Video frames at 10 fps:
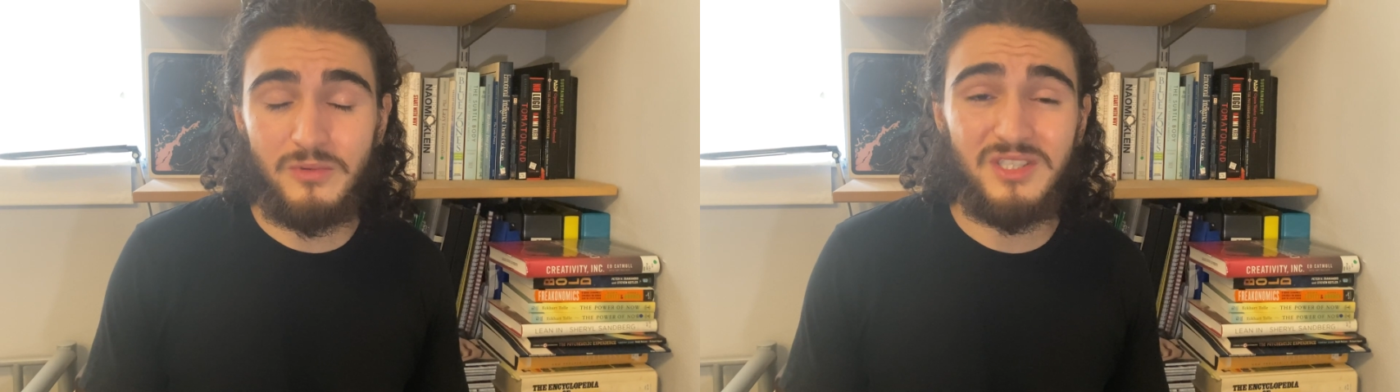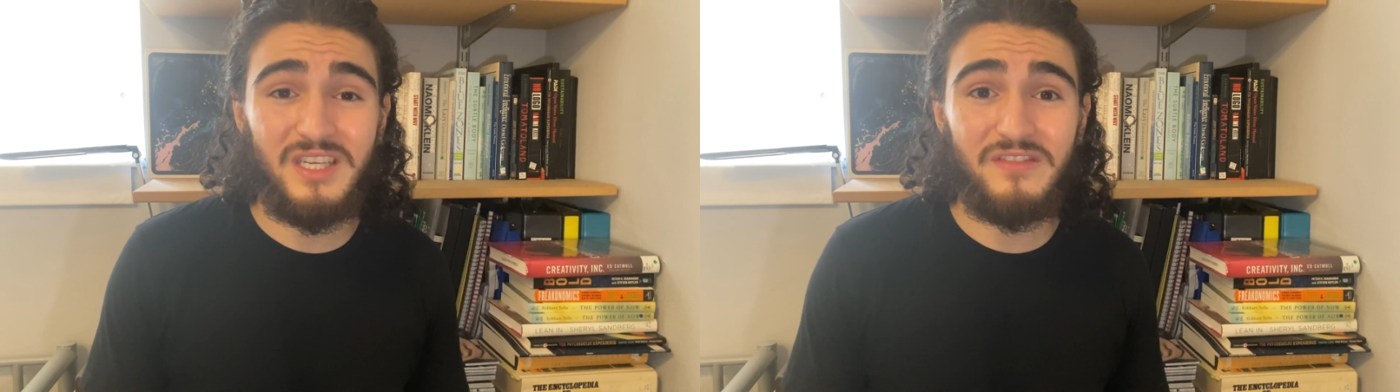
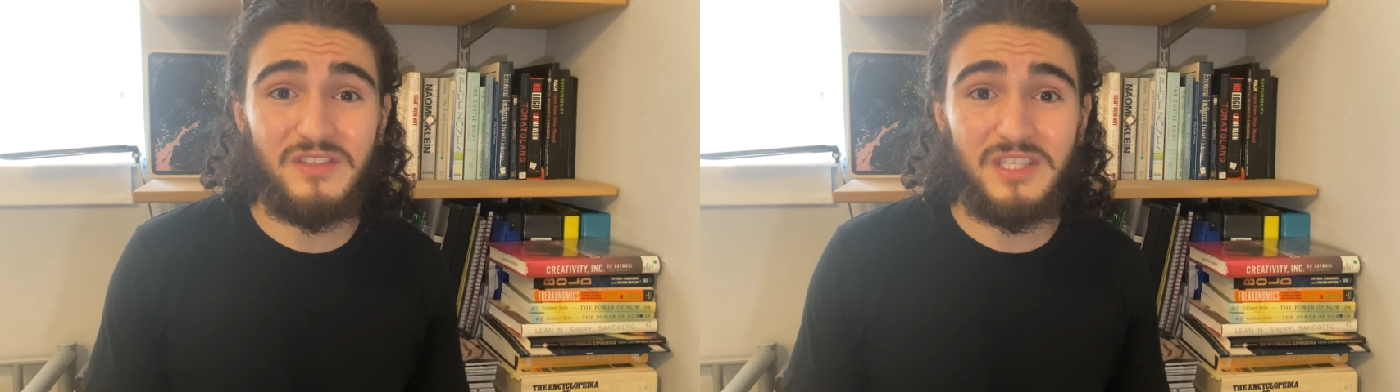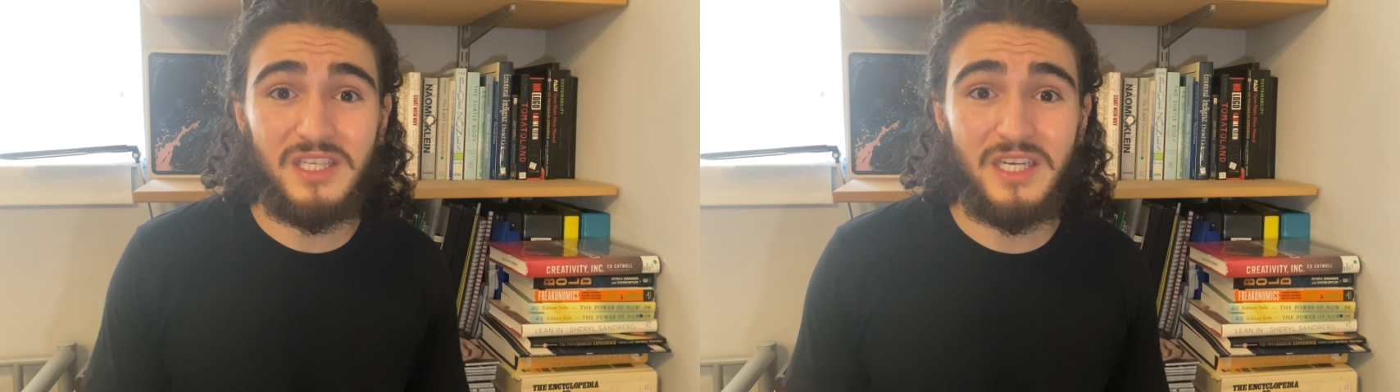
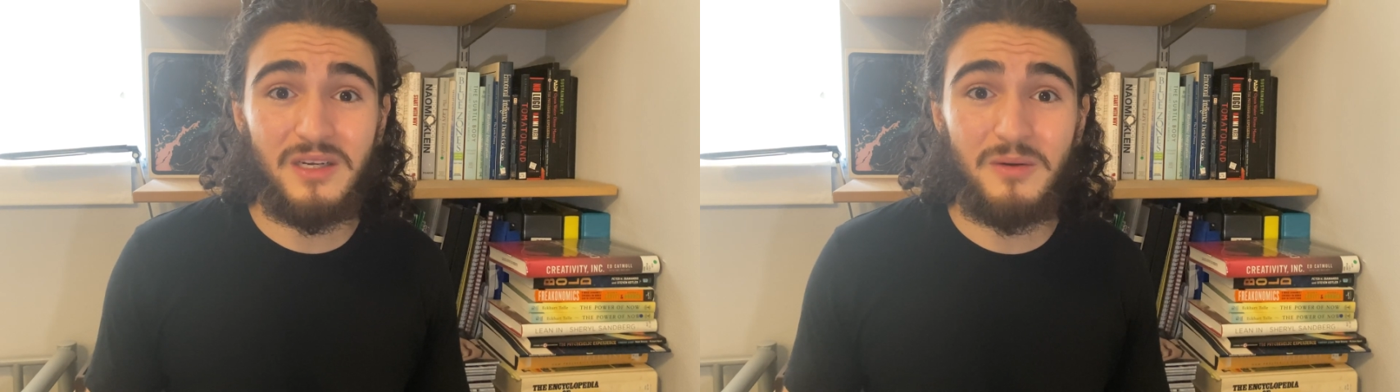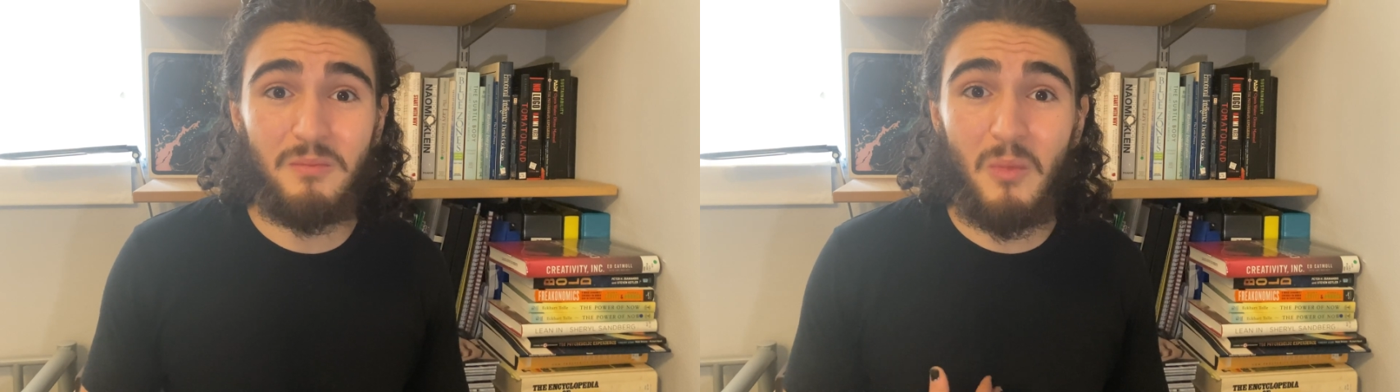definitely like
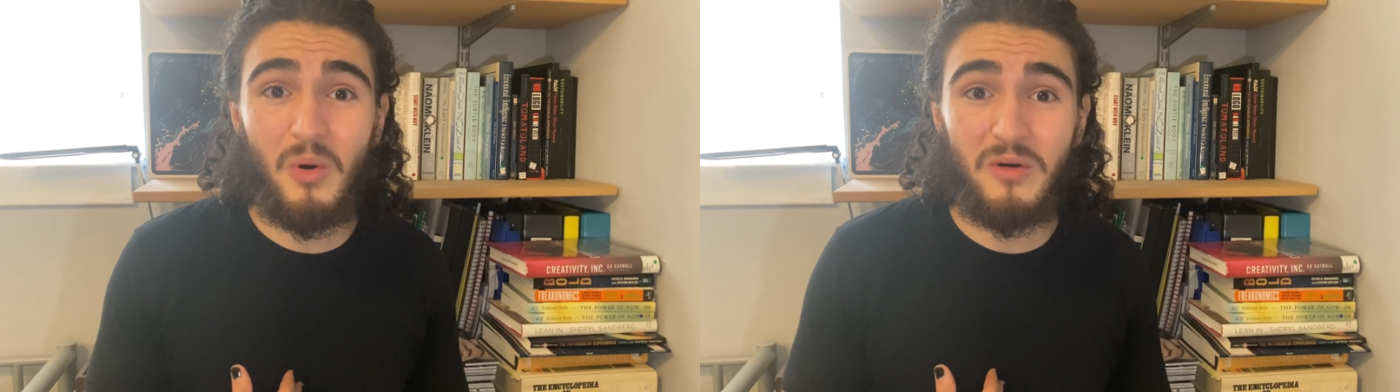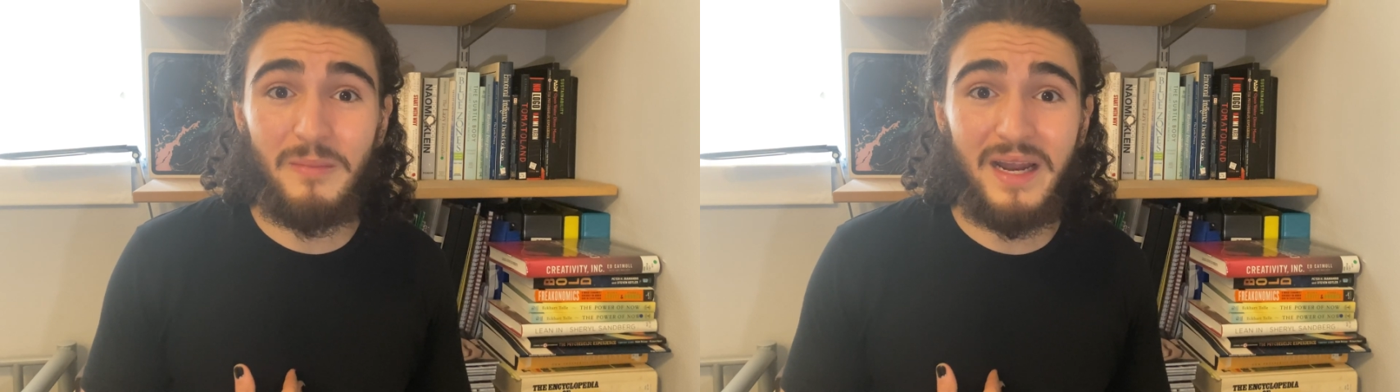
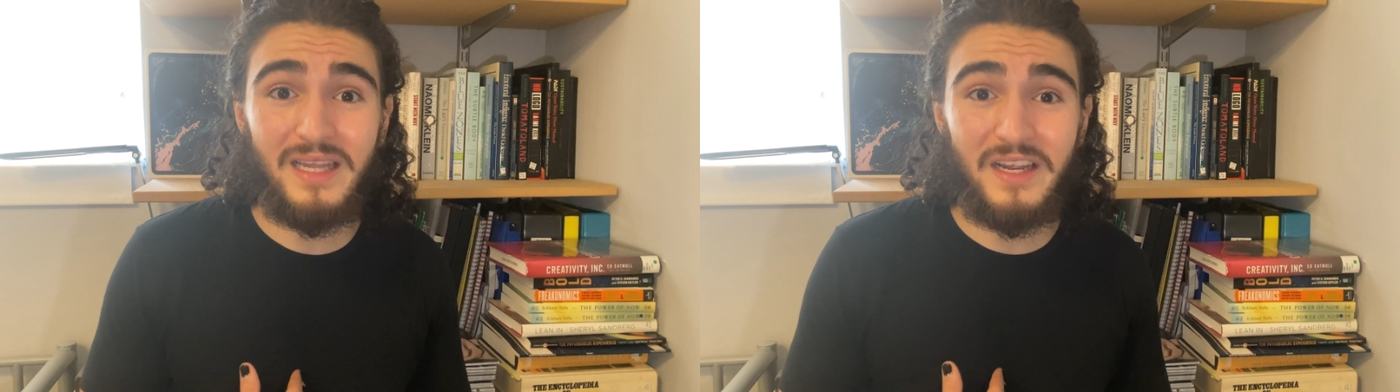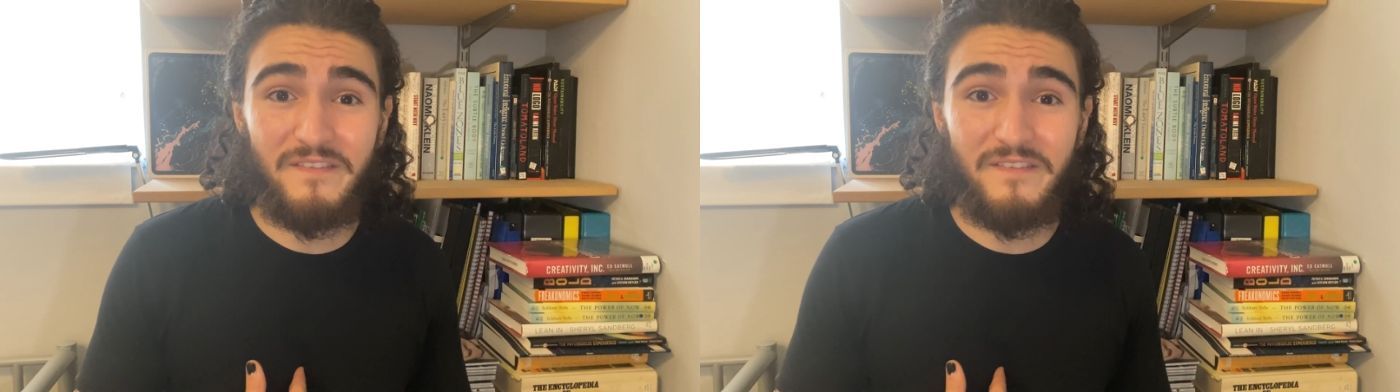more my like